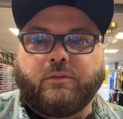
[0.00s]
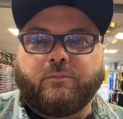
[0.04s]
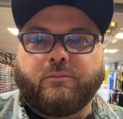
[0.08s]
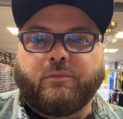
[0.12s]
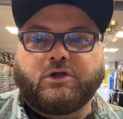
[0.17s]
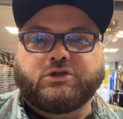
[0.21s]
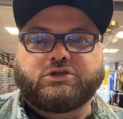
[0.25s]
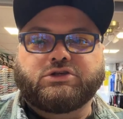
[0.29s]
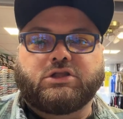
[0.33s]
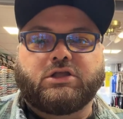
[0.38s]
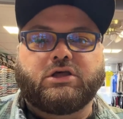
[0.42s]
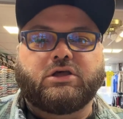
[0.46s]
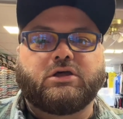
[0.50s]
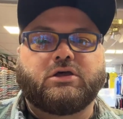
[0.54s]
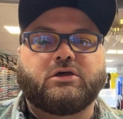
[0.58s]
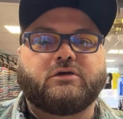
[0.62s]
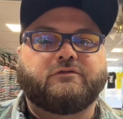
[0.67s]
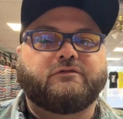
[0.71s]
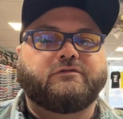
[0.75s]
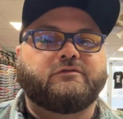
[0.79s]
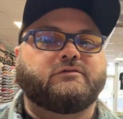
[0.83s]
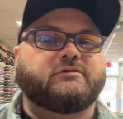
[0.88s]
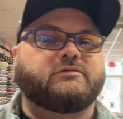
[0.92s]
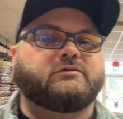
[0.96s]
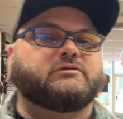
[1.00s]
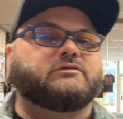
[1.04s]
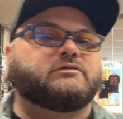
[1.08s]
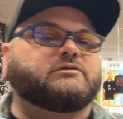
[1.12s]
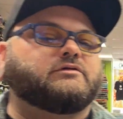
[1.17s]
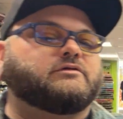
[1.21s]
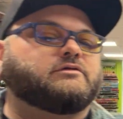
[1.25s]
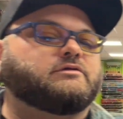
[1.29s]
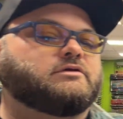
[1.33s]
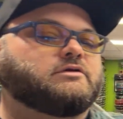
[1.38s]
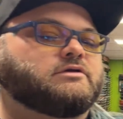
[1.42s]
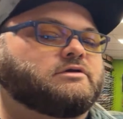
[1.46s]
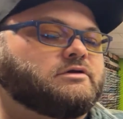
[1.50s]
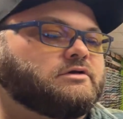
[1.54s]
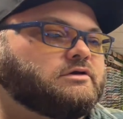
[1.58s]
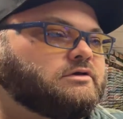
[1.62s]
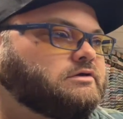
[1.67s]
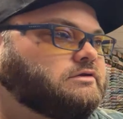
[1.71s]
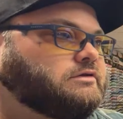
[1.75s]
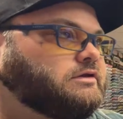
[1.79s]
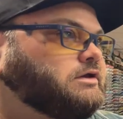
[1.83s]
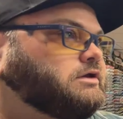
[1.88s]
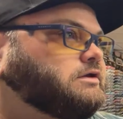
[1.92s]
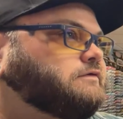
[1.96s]
Much love.
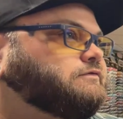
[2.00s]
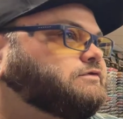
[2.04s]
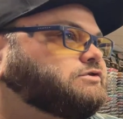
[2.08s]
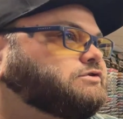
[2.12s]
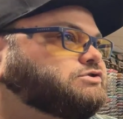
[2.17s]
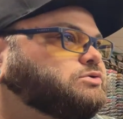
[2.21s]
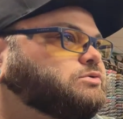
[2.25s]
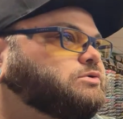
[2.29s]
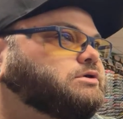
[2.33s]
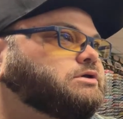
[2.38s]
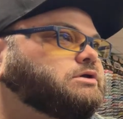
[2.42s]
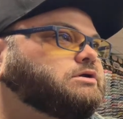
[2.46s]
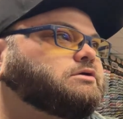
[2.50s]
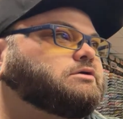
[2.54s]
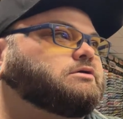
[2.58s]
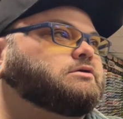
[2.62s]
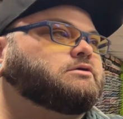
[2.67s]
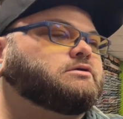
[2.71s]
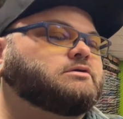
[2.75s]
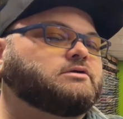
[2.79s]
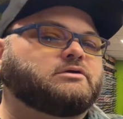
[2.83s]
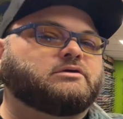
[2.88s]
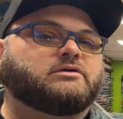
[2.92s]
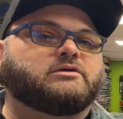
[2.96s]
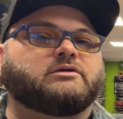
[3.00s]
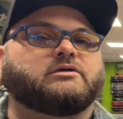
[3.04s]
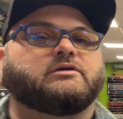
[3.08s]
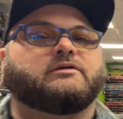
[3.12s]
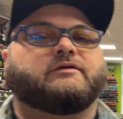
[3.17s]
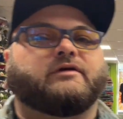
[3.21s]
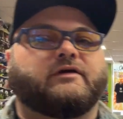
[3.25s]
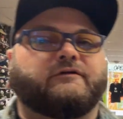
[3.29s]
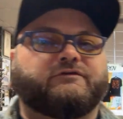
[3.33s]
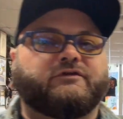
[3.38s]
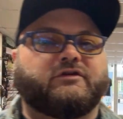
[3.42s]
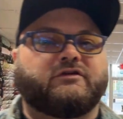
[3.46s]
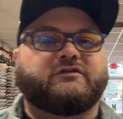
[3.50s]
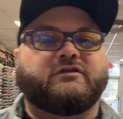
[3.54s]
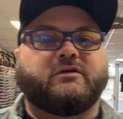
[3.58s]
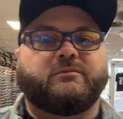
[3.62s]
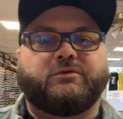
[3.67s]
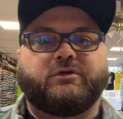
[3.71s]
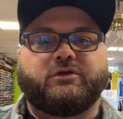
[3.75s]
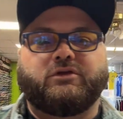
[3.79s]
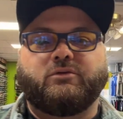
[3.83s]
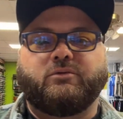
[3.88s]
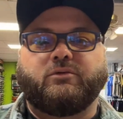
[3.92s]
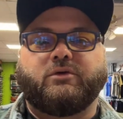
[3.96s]
Thank you for joining. If there's
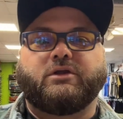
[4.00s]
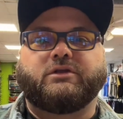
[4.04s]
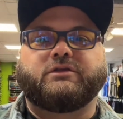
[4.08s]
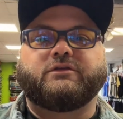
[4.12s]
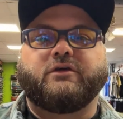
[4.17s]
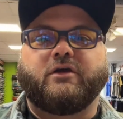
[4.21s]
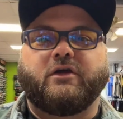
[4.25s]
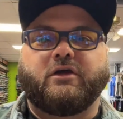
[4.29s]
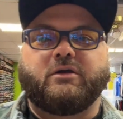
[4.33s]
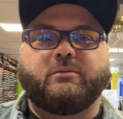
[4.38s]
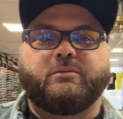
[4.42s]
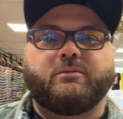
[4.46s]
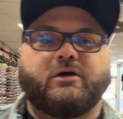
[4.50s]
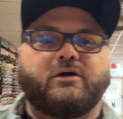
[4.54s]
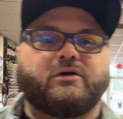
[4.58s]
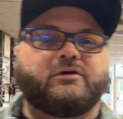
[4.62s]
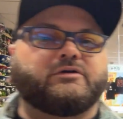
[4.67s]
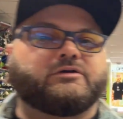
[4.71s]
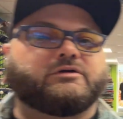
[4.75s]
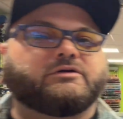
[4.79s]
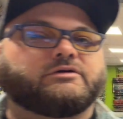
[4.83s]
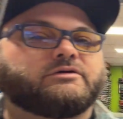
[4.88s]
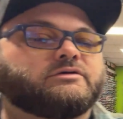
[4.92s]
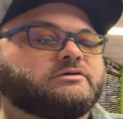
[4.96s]
something you want to talk about